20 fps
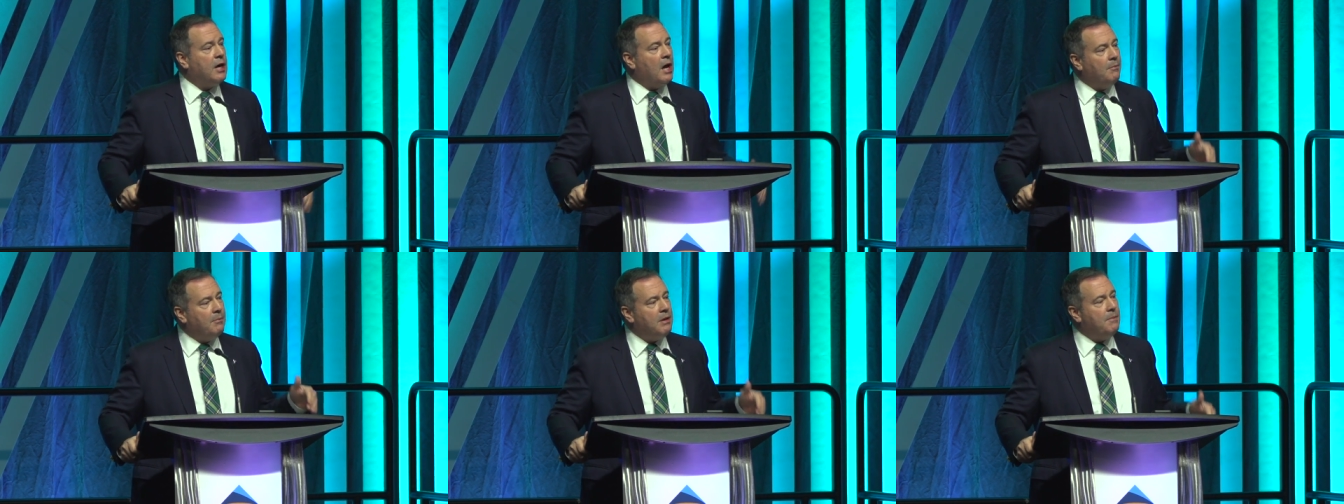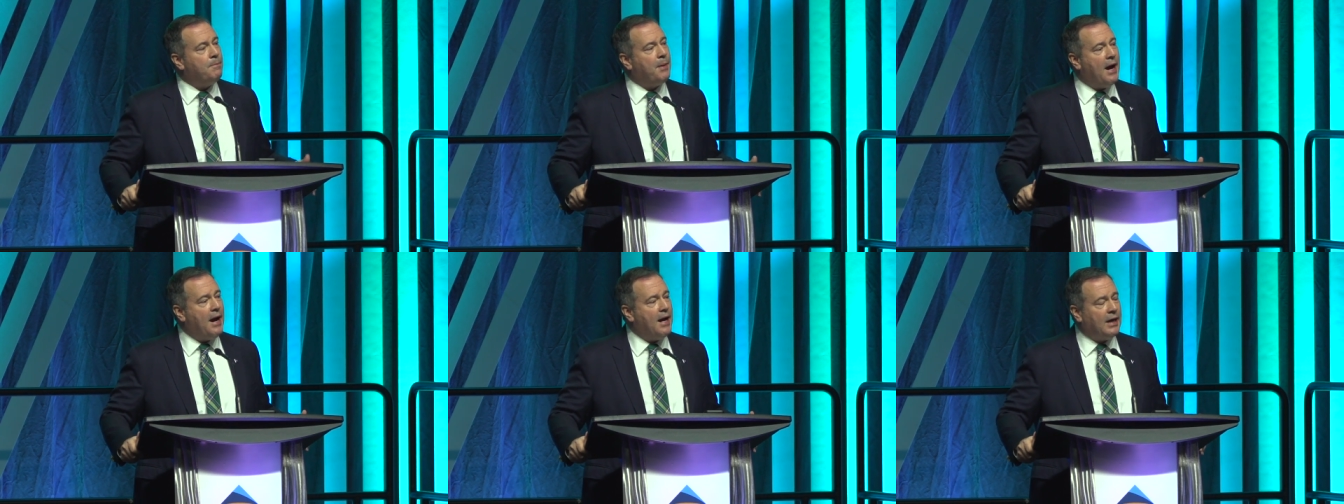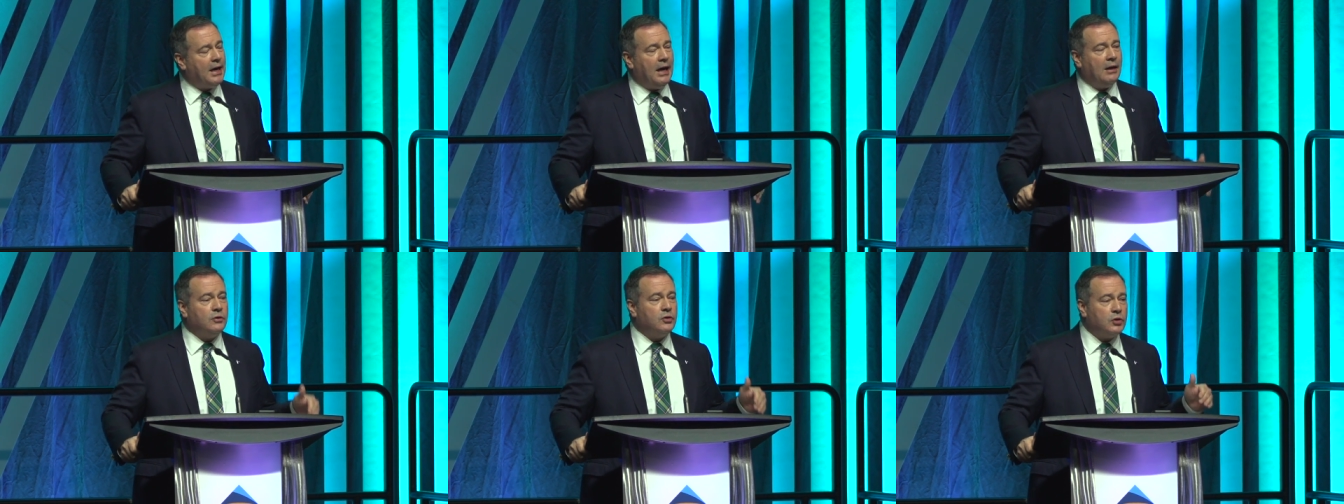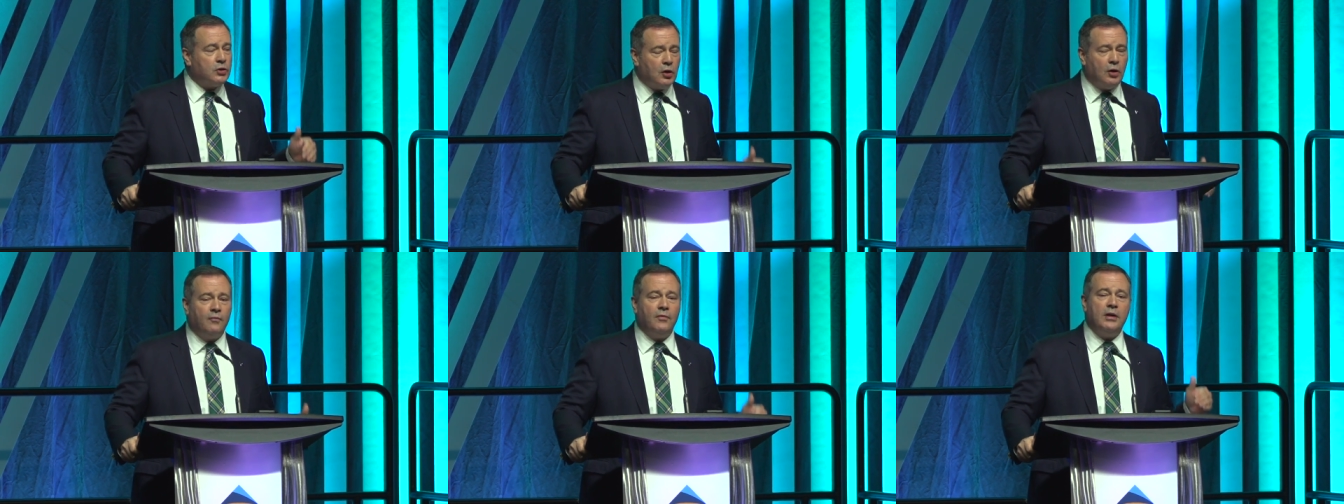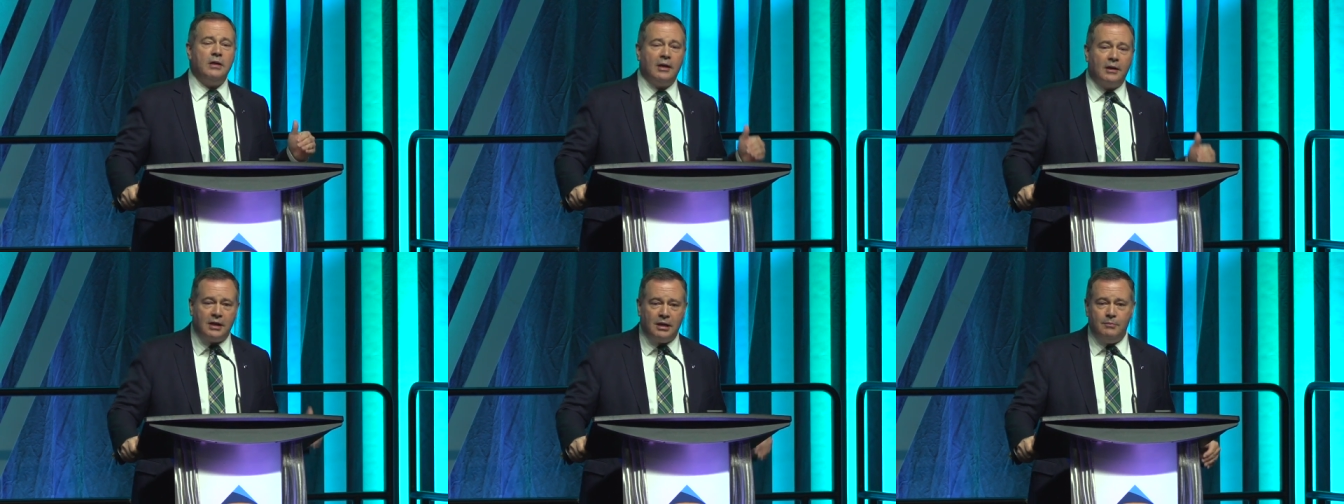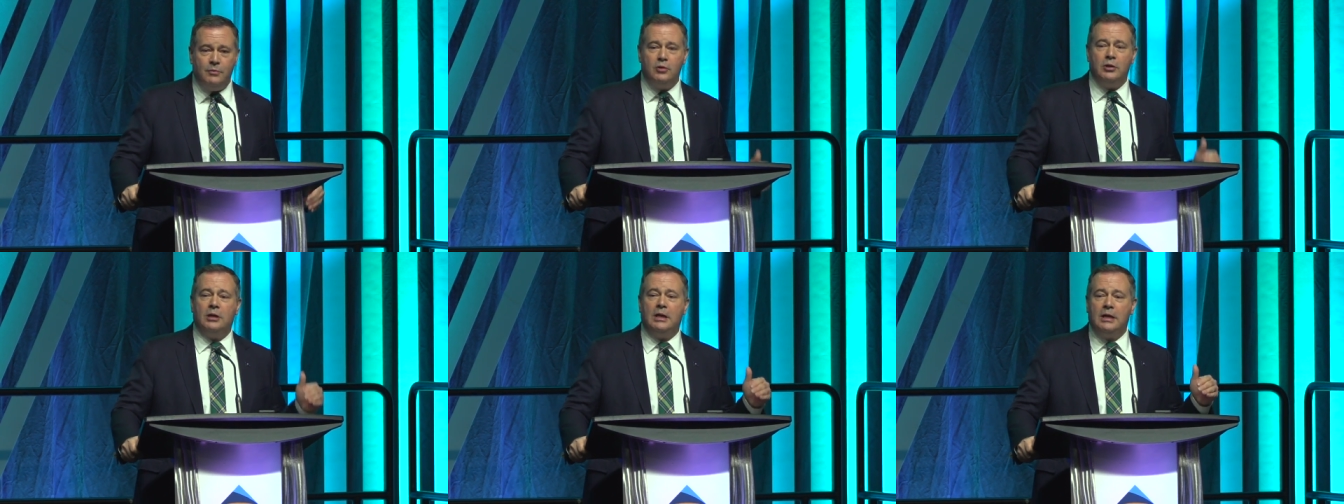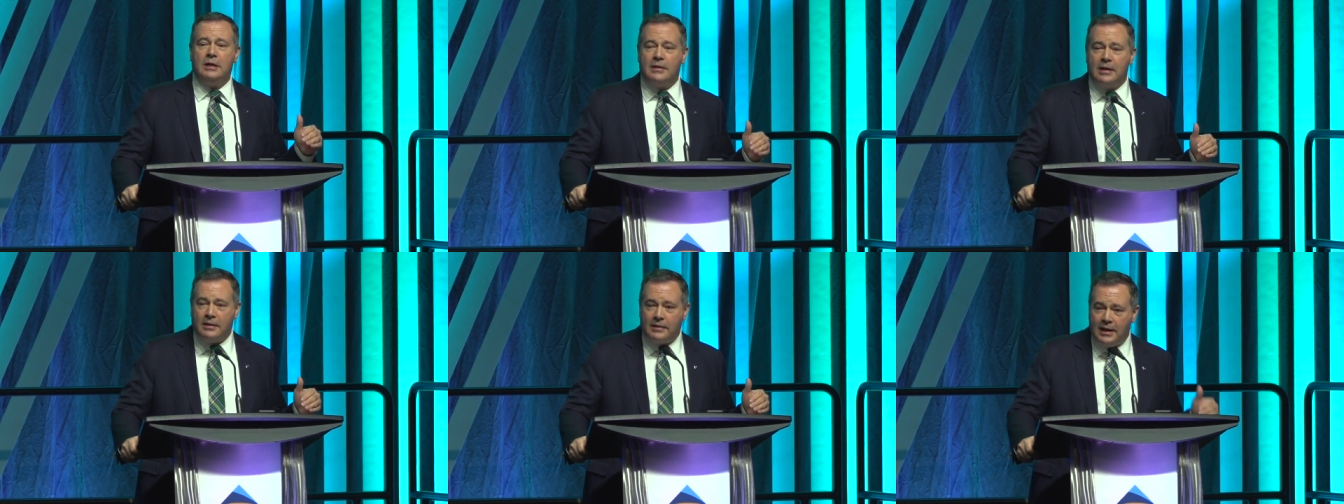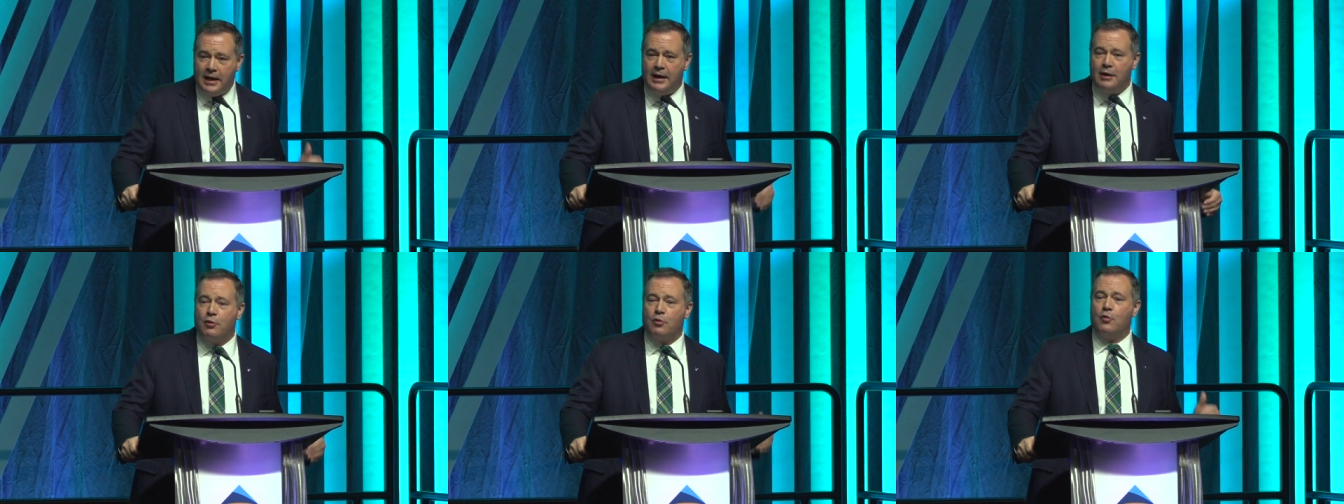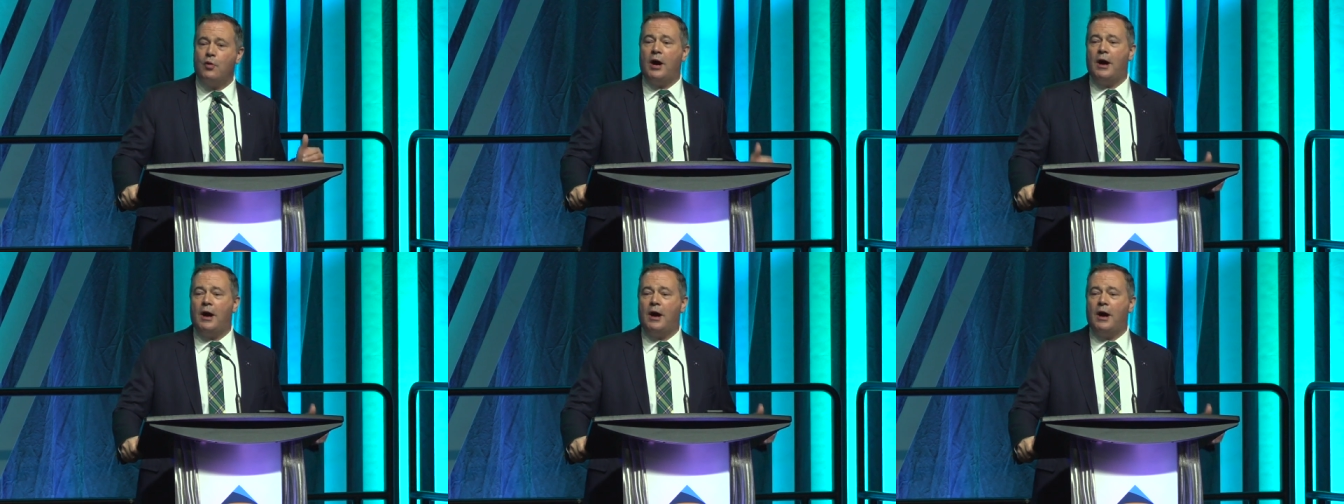coming back, and serving the community that they grew